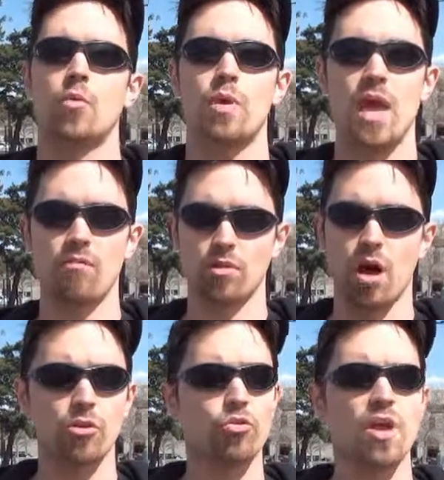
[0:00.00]
We have a
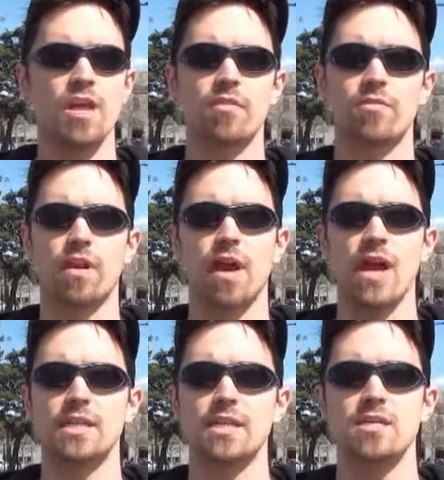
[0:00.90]
lot of creative
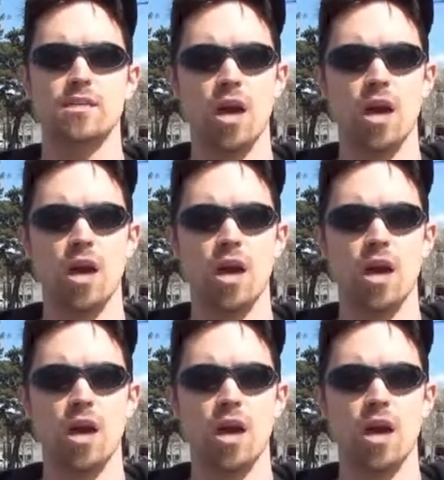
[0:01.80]
ideas,